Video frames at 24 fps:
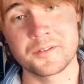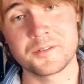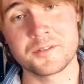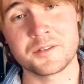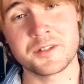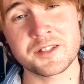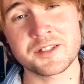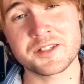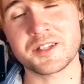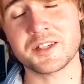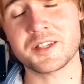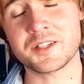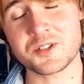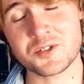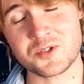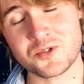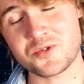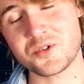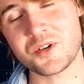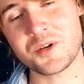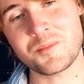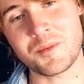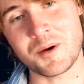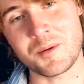This
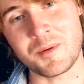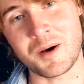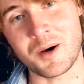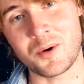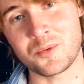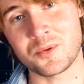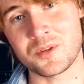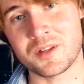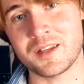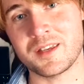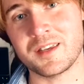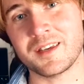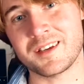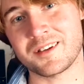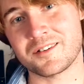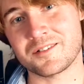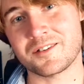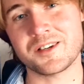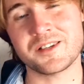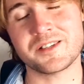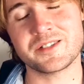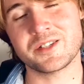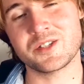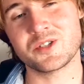extreme amount
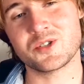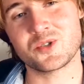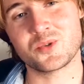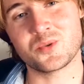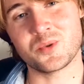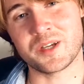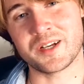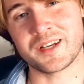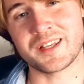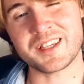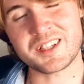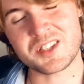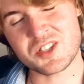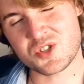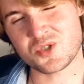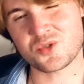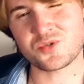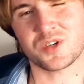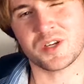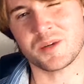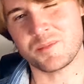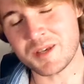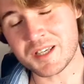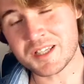increases to an
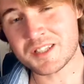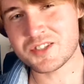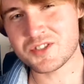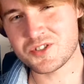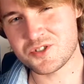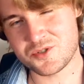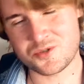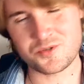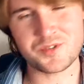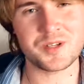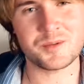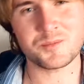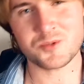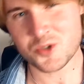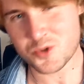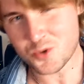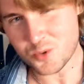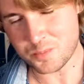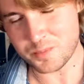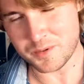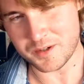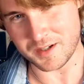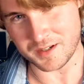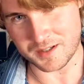extreme,
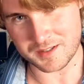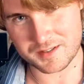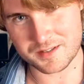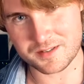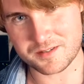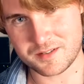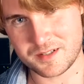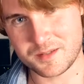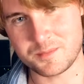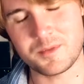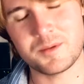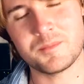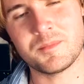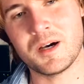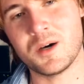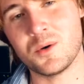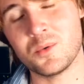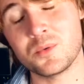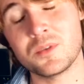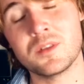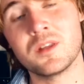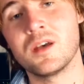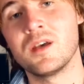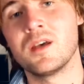super extreme
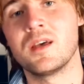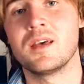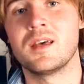amount